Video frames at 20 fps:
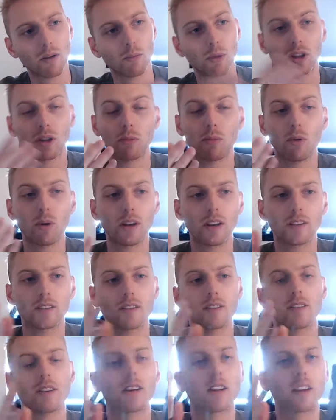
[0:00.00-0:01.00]
But the point is
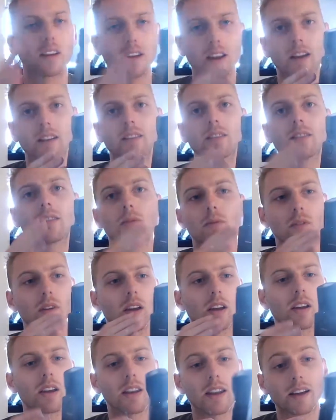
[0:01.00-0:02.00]
that it connects
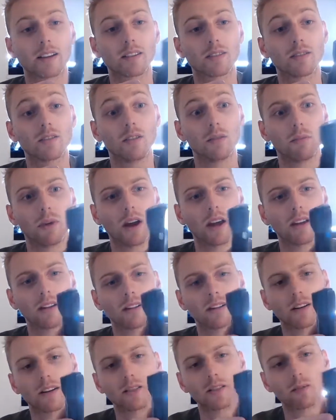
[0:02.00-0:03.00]
to my,
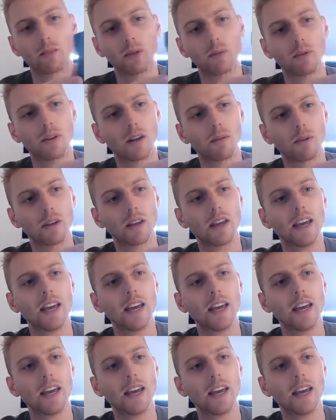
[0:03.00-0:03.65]
there it's beeping at me.